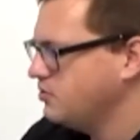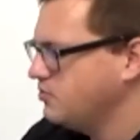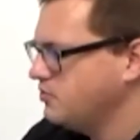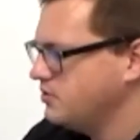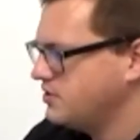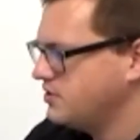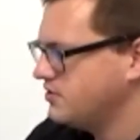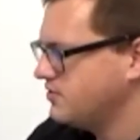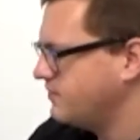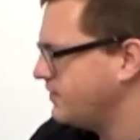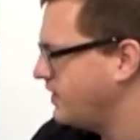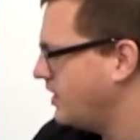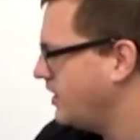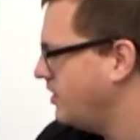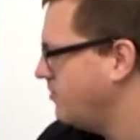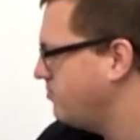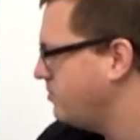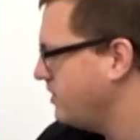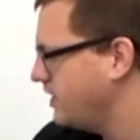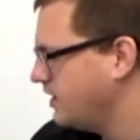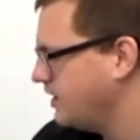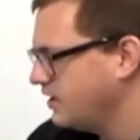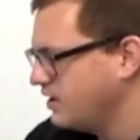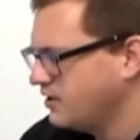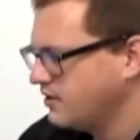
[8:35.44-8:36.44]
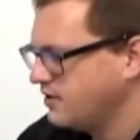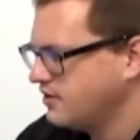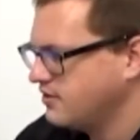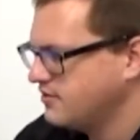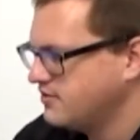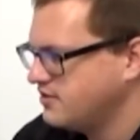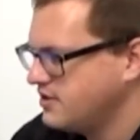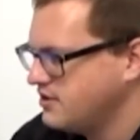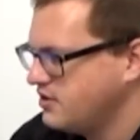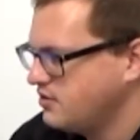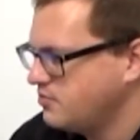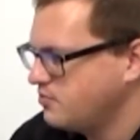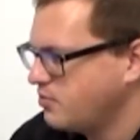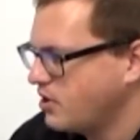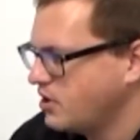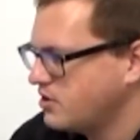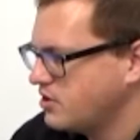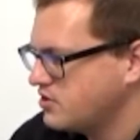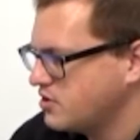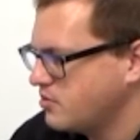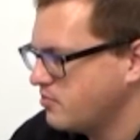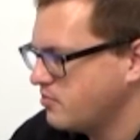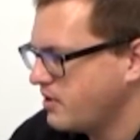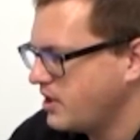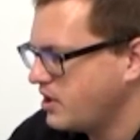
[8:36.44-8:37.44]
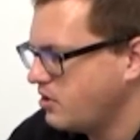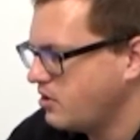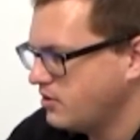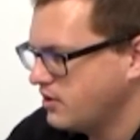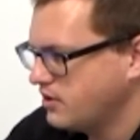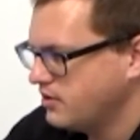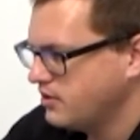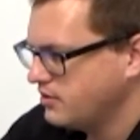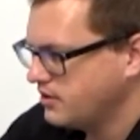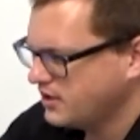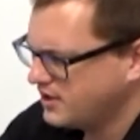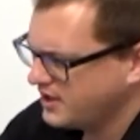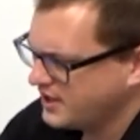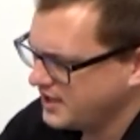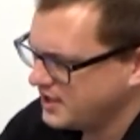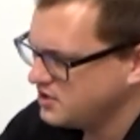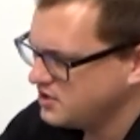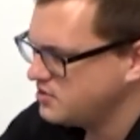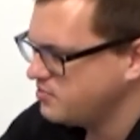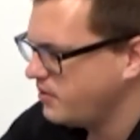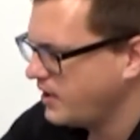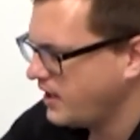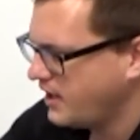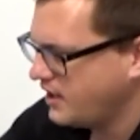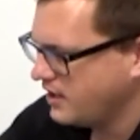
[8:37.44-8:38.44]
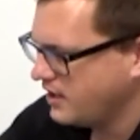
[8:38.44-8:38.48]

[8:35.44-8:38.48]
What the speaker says: which is very big. You can see these parts are about 1 inch by 1